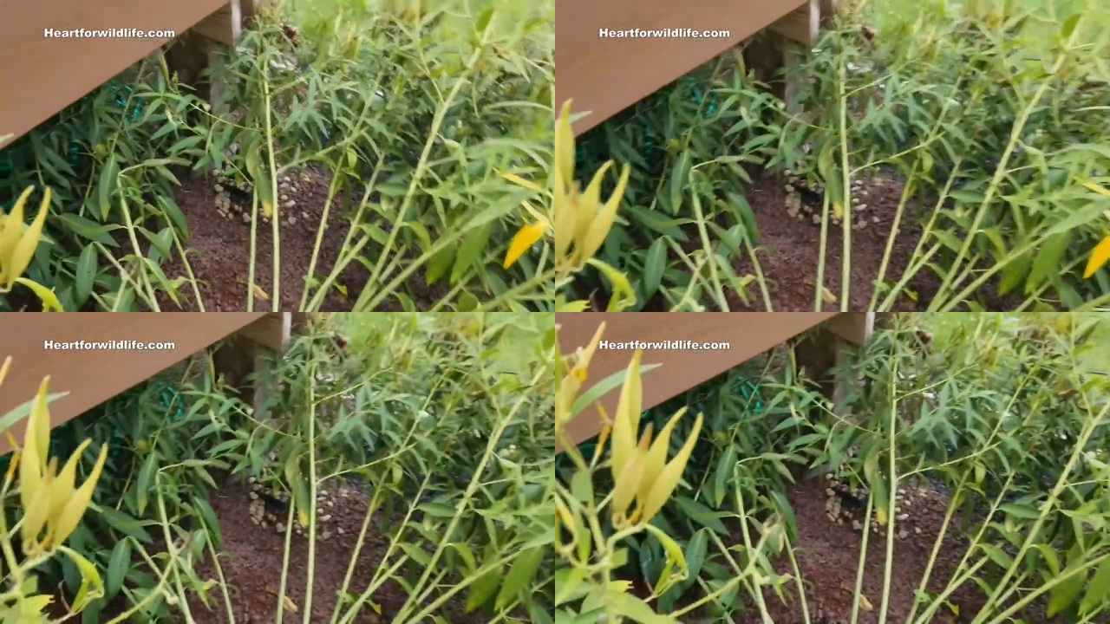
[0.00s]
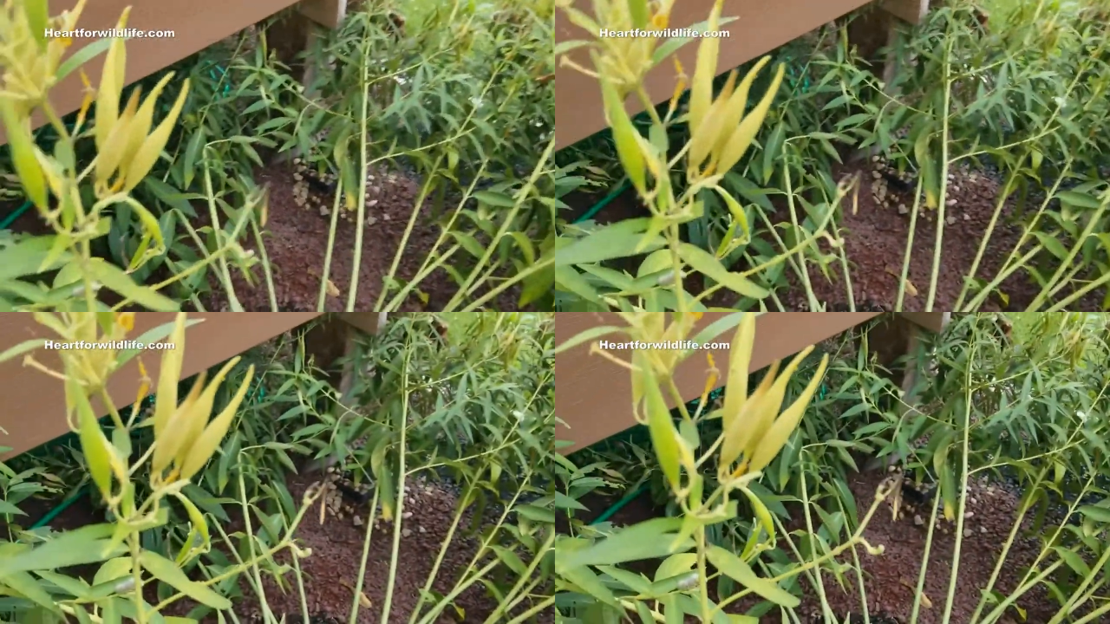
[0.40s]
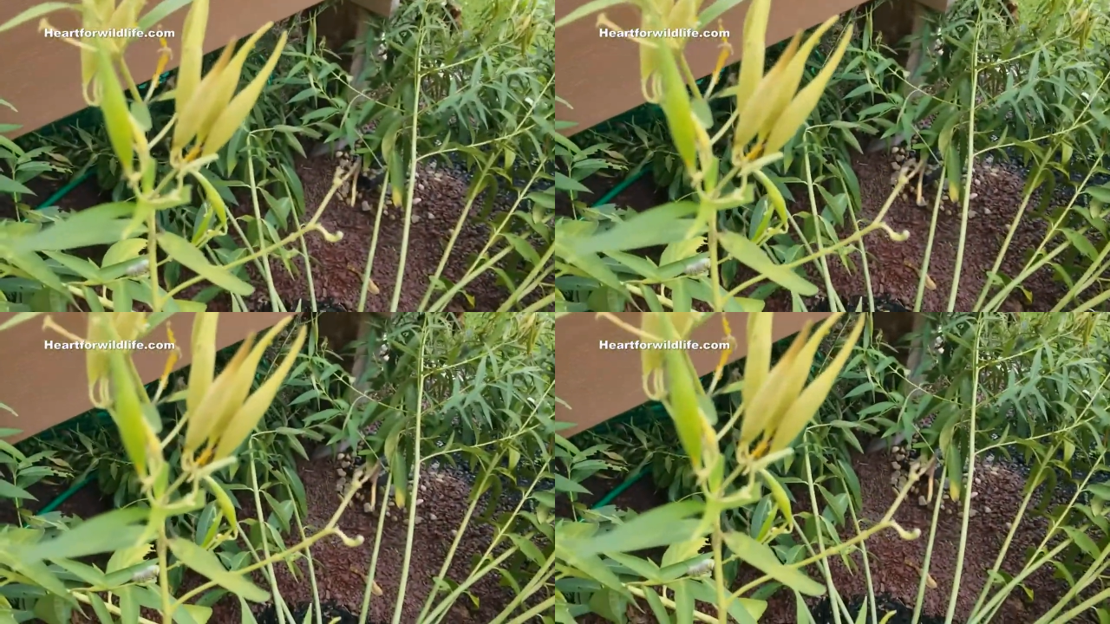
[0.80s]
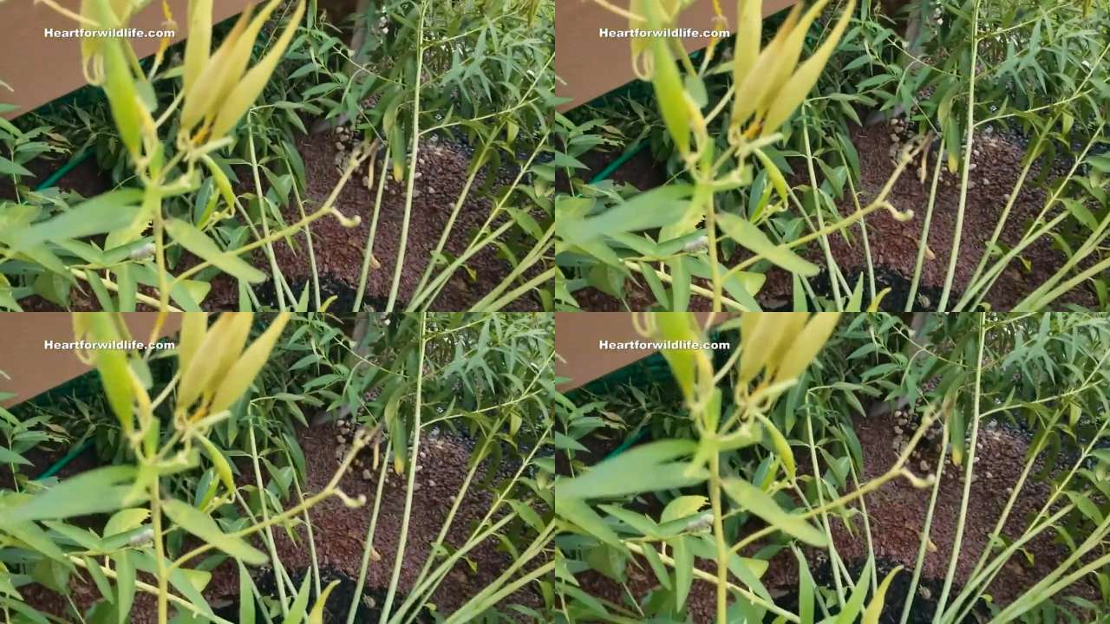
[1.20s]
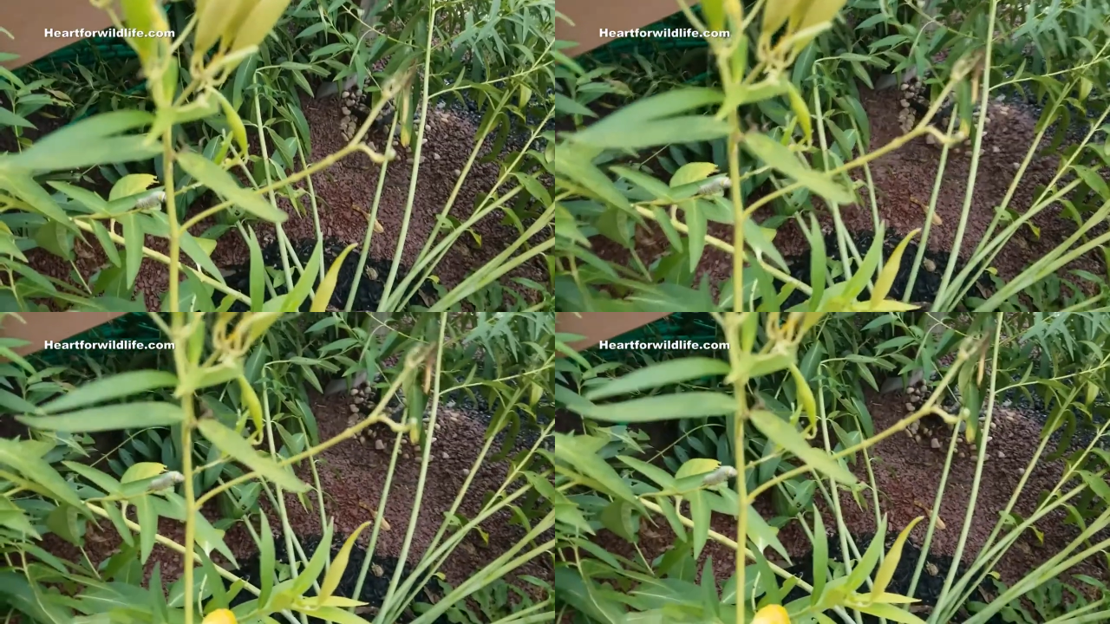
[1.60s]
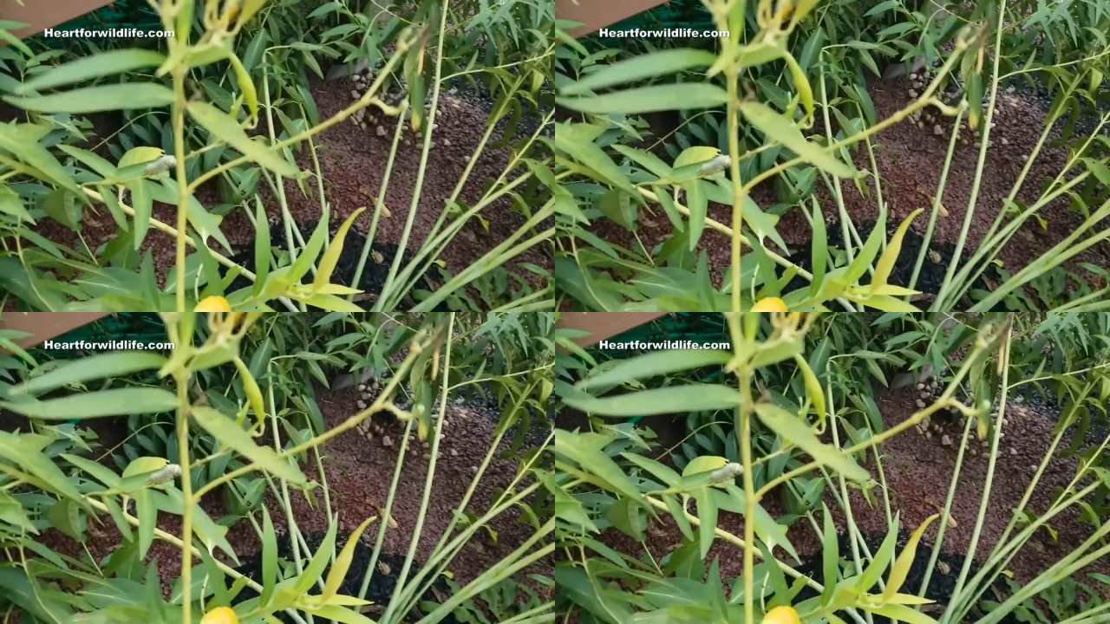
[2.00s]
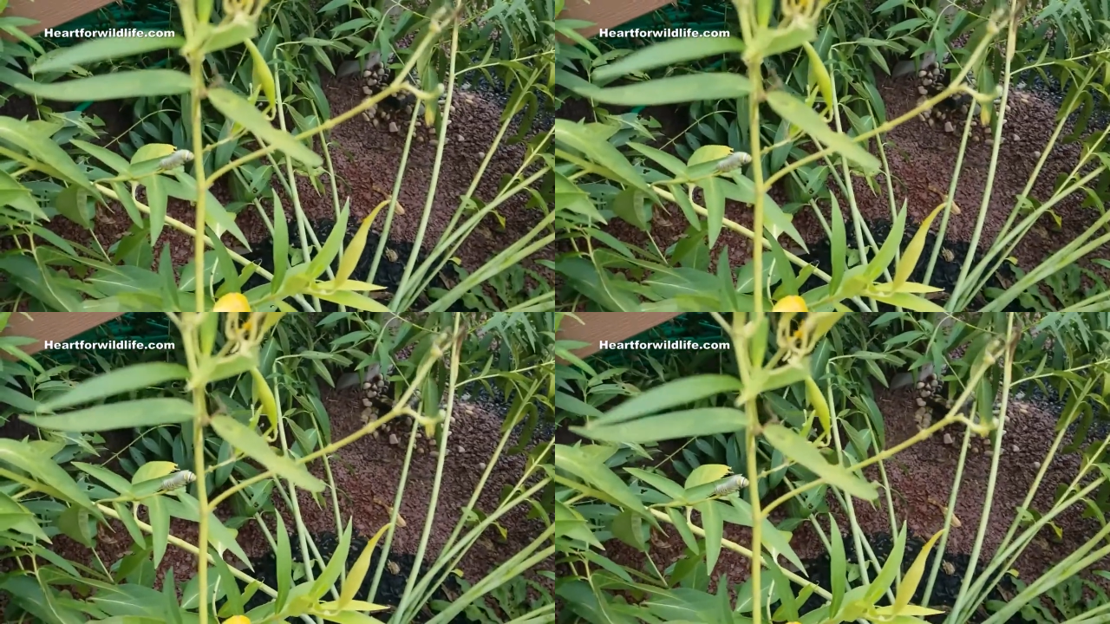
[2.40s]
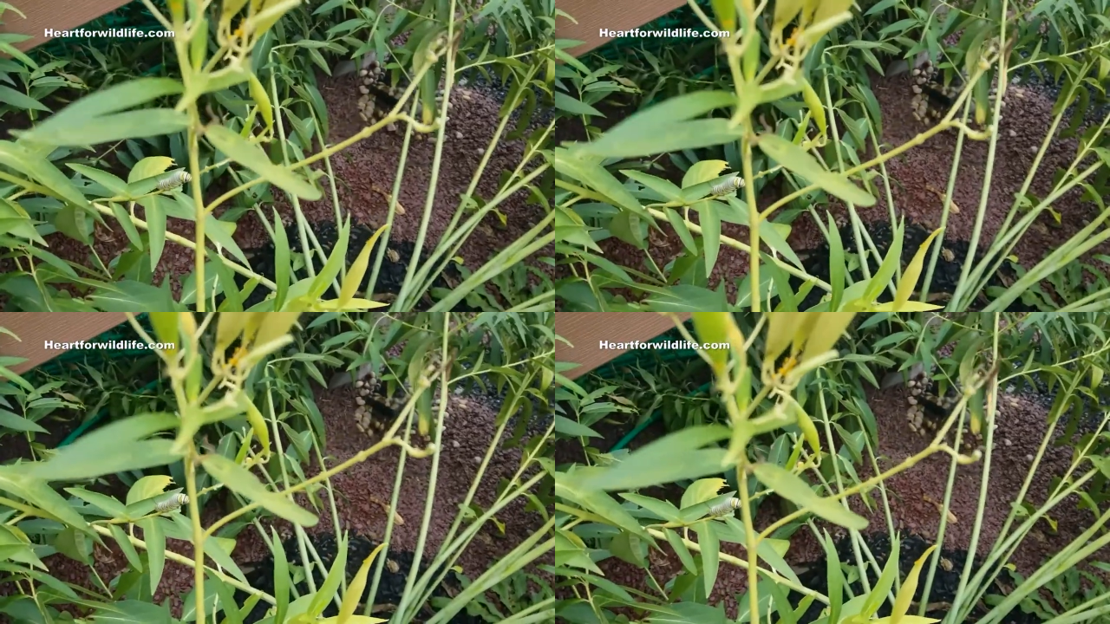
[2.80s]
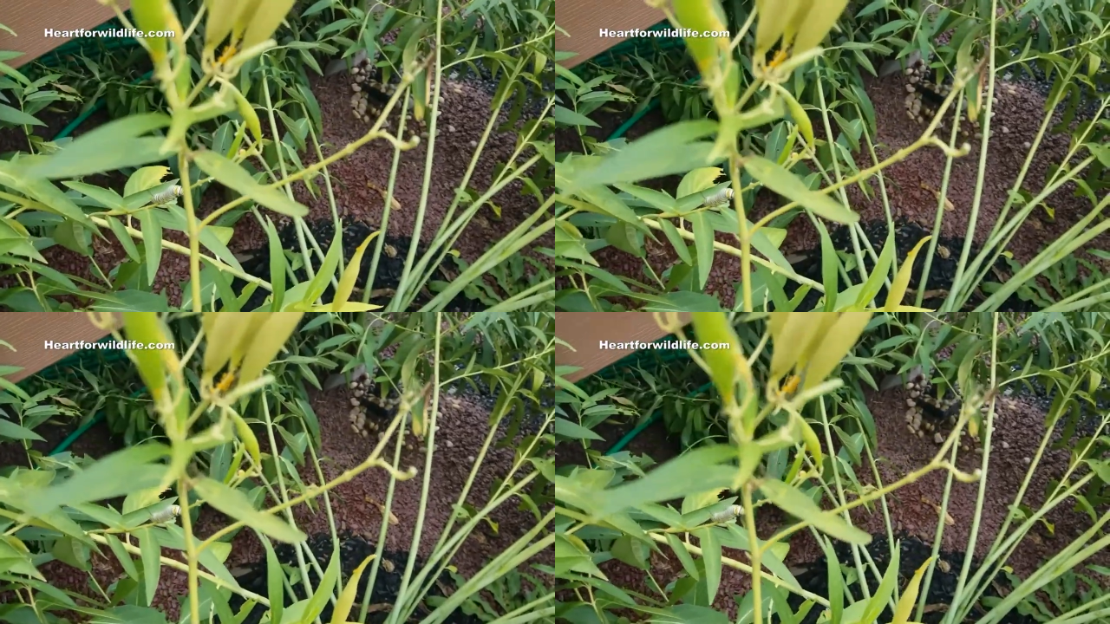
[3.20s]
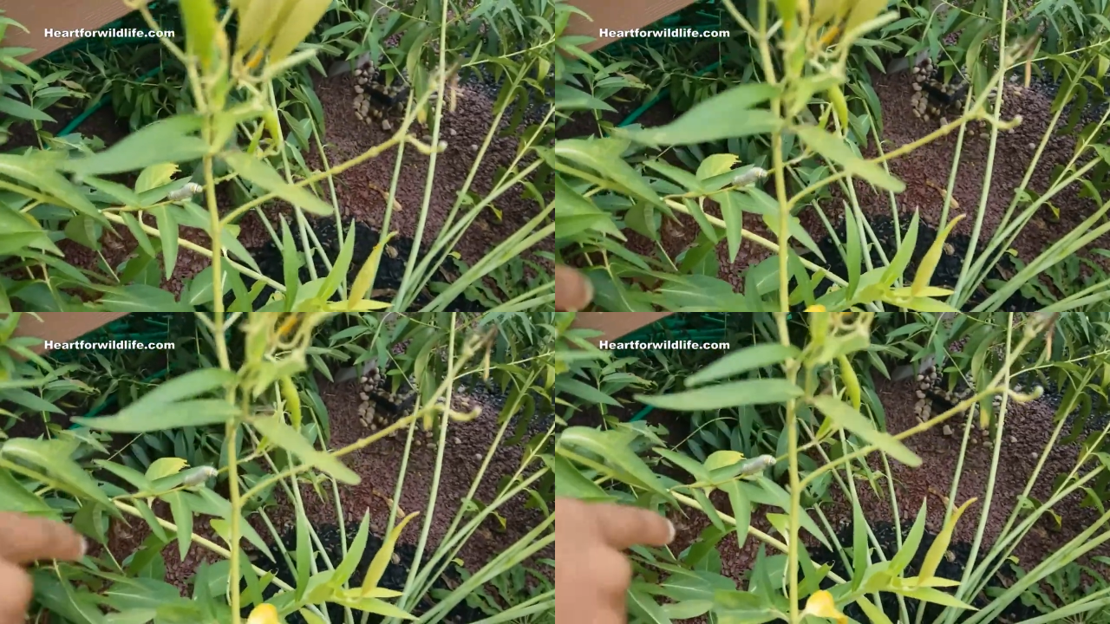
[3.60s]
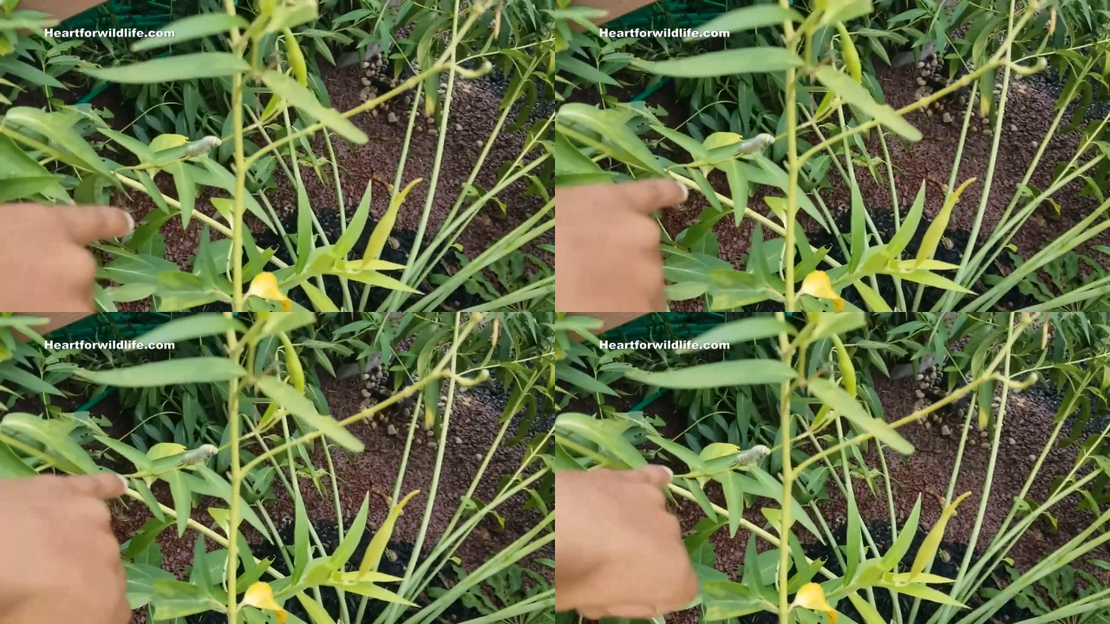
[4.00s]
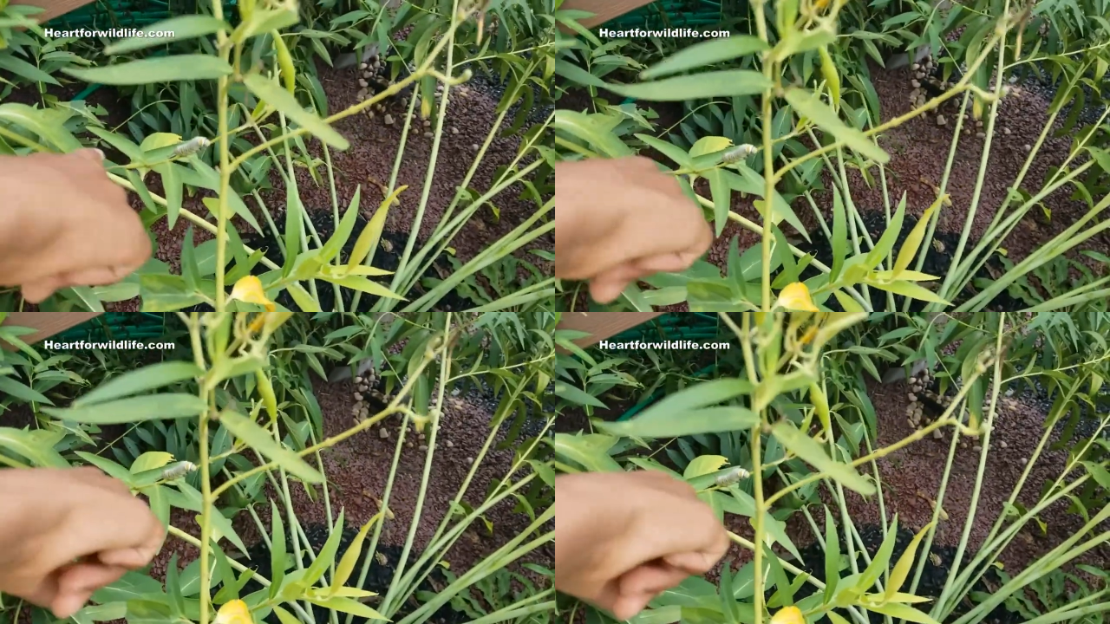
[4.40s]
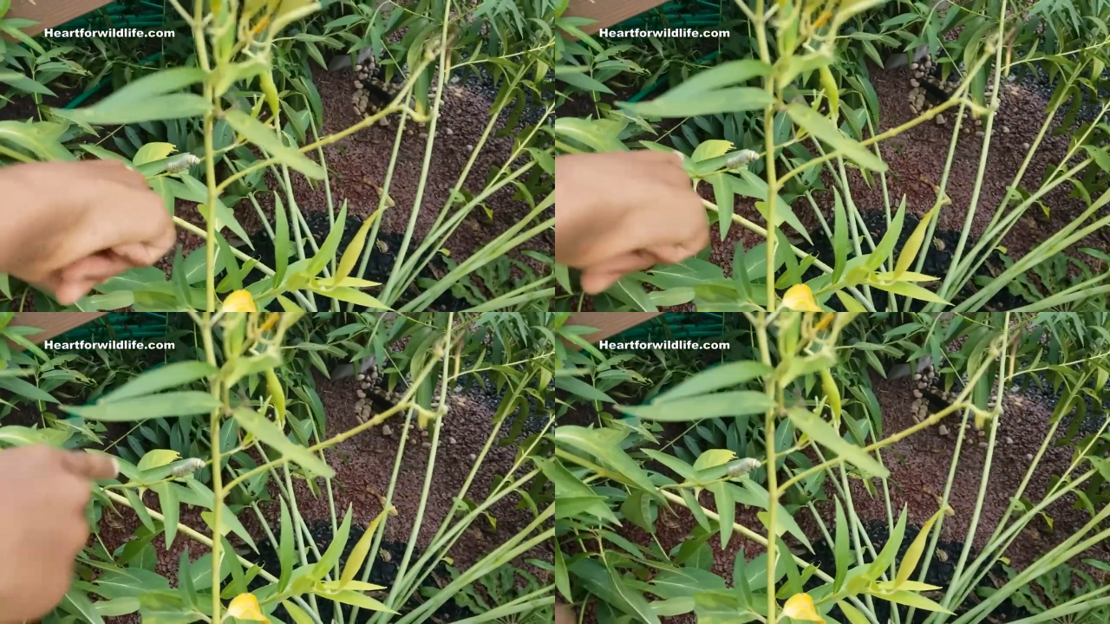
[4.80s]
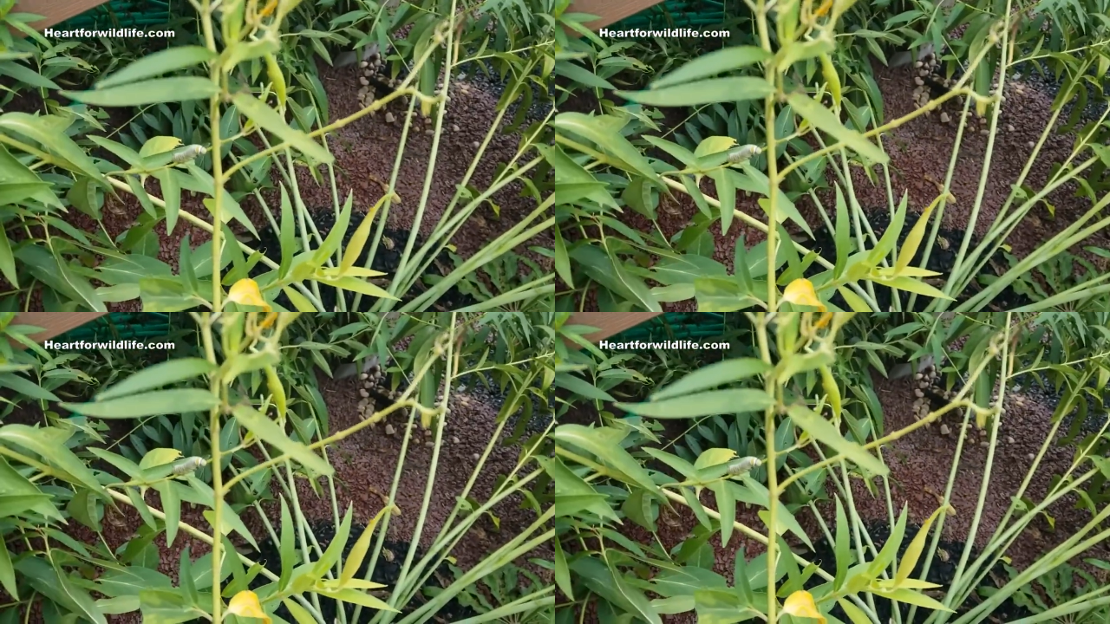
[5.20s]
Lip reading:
(no speaker visible)